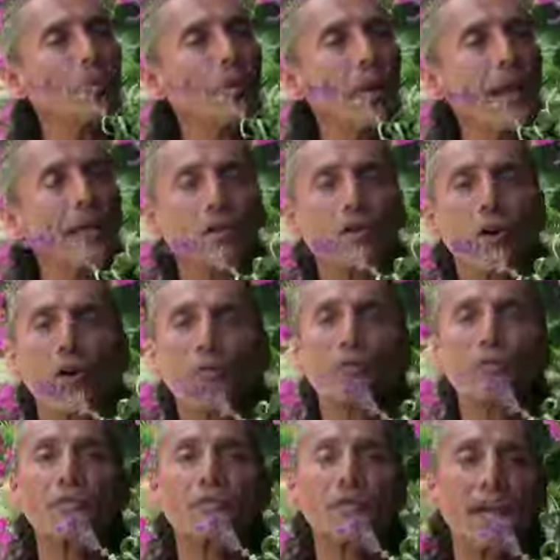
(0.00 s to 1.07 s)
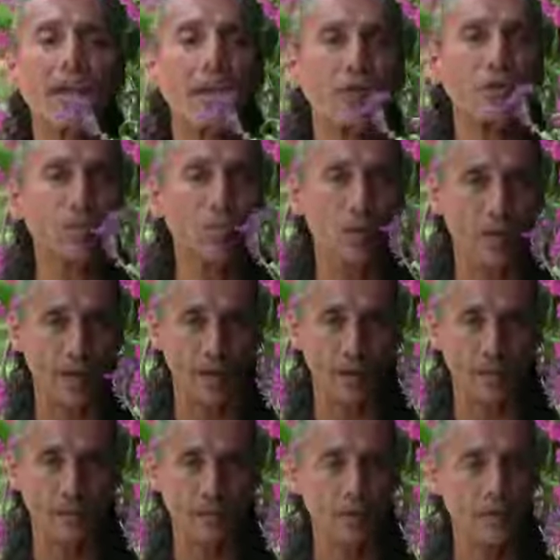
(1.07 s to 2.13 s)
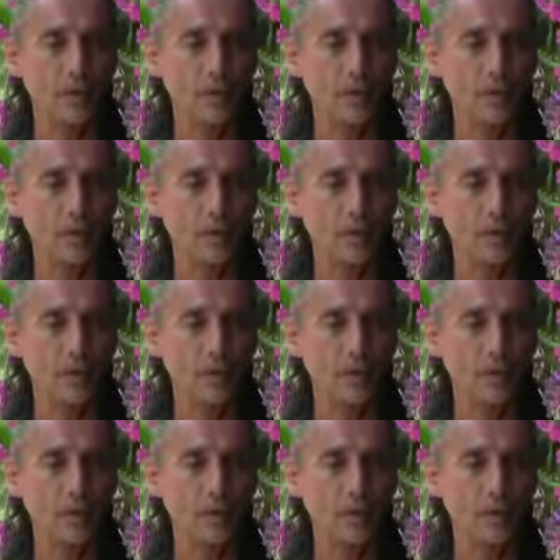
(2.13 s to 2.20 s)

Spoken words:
plant called the sage plant.